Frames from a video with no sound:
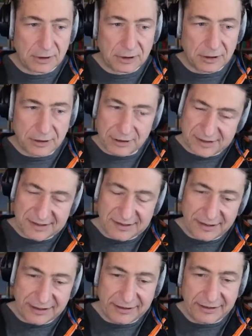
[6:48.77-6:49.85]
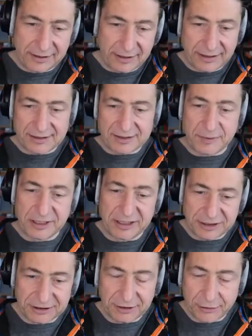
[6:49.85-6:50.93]
Is there any
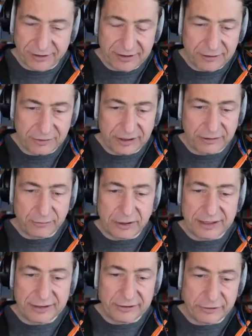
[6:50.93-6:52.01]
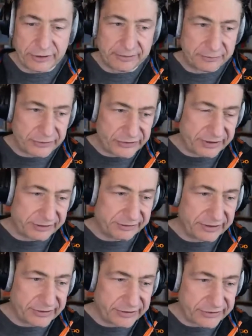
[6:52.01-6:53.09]
explanation or theory why the numbers
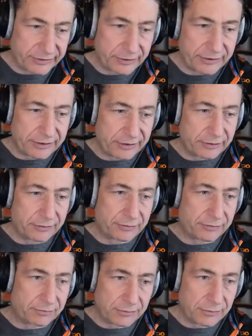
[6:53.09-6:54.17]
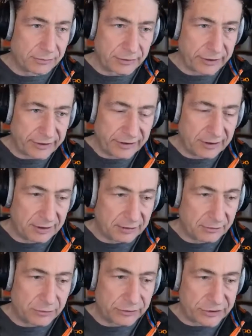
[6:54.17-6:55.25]
decrease, although nothing
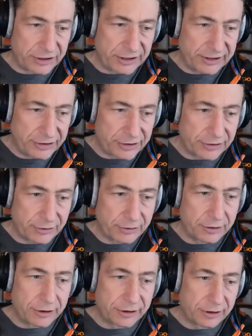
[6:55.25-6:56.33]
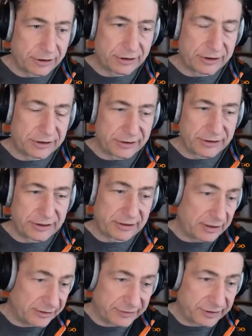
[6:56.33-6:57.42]
was changed, or and
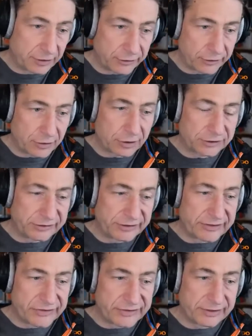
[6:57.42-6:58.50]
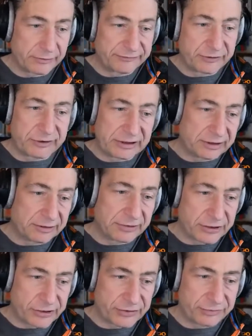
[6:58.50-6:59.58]
even on the contrary, some of the
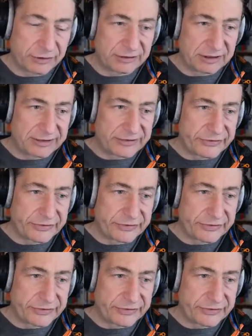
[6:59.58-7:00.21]
measures were released?